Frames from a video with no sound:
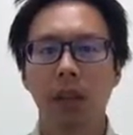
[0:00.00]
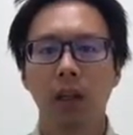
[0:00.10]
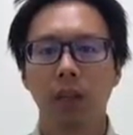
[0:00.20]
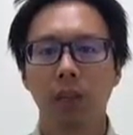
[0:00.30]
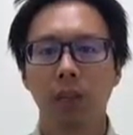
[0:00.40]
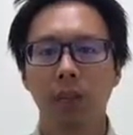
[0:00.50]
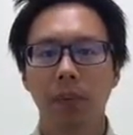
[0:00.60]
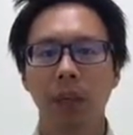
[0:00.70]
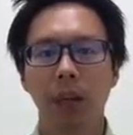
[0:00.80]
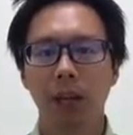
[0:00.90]

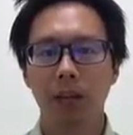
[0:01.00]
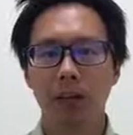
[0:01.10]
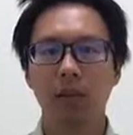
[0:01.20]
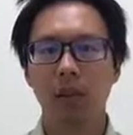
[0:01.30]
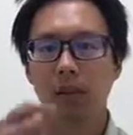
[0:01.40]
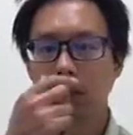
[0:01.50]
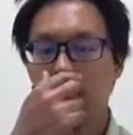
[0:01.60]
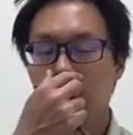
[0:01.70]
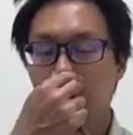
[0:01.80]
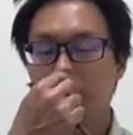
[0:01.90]
that exercise
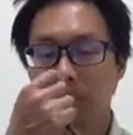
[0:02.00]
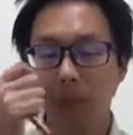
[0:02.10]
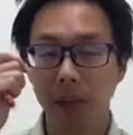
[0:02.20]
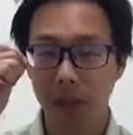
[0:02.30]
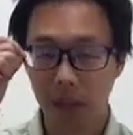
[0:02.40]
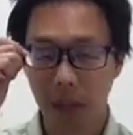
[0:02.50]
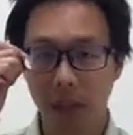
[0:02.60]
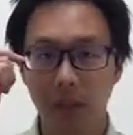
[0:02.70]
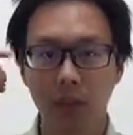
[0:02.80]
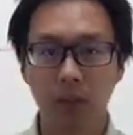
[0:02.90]
is probably
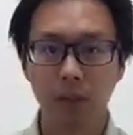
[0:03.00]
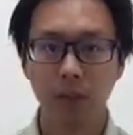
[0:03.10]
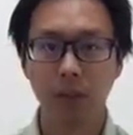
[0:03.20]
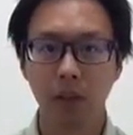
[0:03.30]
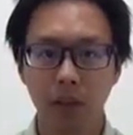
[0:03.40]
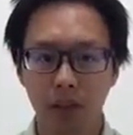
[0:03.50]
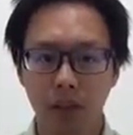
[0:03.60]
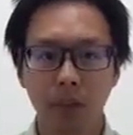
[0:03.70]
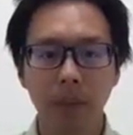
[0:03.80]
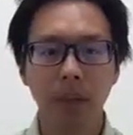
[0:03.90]
not good for
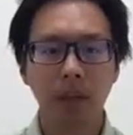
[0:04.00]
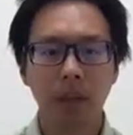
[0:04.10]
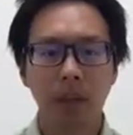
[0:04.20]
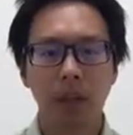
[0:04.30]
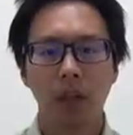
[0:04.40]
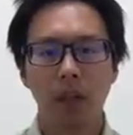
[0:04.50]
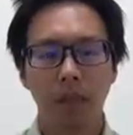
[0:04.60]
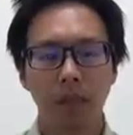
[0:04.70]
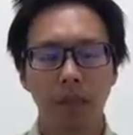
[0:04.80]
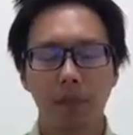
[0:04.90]
you.
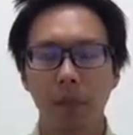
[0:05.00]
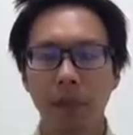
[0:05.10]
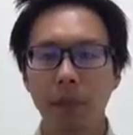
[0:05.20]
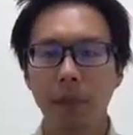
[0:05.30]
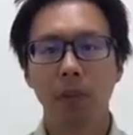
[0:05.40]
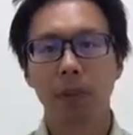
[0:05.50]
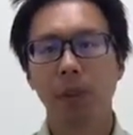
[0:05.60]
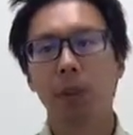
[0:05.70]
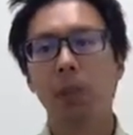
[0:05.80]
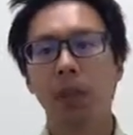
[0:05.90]
For people with
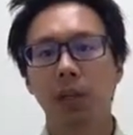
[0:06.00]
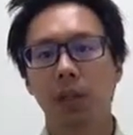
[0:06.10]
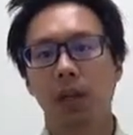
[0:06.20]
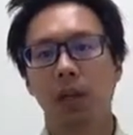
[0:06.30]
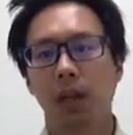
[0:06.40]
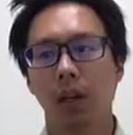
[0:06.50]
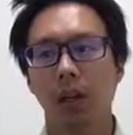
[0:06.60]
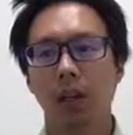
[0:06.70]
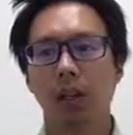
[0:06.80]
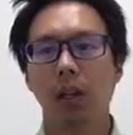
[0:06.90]
a weaker heart,
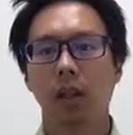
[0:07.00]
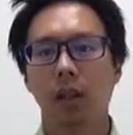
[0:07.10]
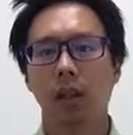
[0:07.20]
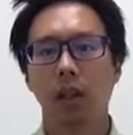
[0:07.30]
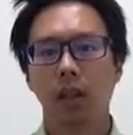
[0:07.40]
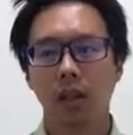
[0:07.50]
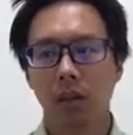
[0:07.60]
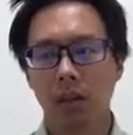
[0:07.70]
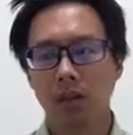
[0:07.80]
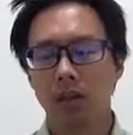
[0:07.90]
a cardio
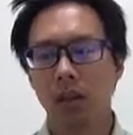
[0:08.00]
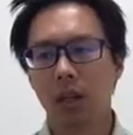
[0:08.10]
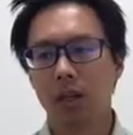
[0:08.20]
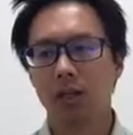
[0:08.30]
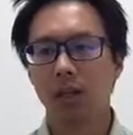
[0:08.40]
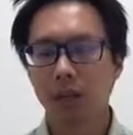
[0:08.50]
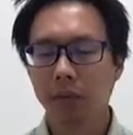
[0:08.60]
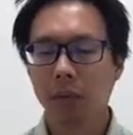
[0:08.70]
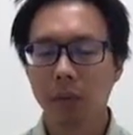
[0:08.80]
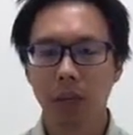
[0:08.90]
exercise or
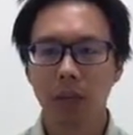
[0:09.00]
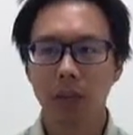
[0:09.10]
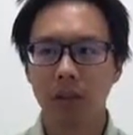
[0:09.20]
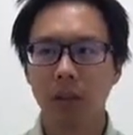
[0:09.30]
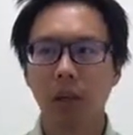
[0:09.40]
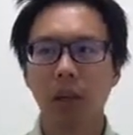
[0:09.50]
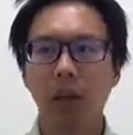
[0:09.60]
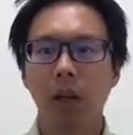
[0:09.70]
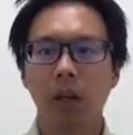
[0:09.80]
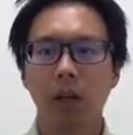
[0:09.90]
lifting weights,
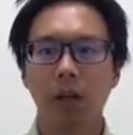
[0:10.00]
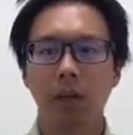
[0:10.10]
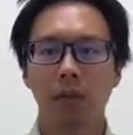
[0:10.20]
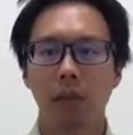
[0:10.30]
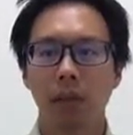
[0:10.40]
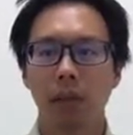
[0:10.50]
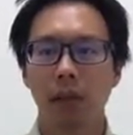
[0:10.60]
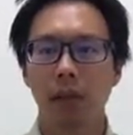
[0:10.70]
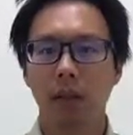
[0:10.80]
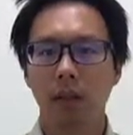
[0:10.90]
or a
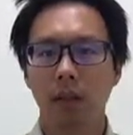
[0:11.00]
very